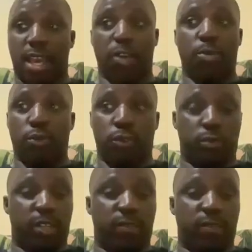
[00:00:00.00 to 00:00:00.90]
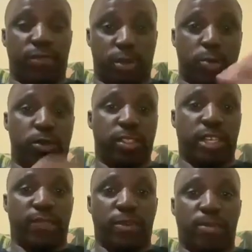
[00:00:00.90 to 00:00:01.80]
And Ubuntu, if we could
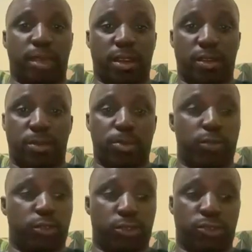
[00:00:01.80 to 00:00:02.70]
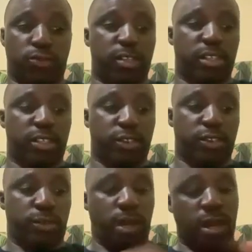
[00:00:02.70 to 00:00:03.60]
start from there, Ubuntu also translates
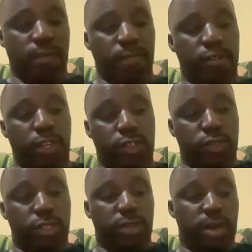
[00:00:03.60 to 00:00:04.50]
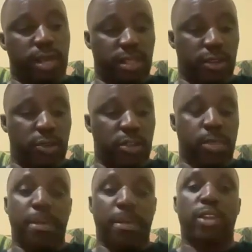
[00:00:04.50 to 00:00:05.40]
to Acholi, where they call
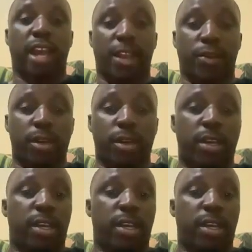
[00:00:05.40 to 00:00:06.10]
it Bedodano.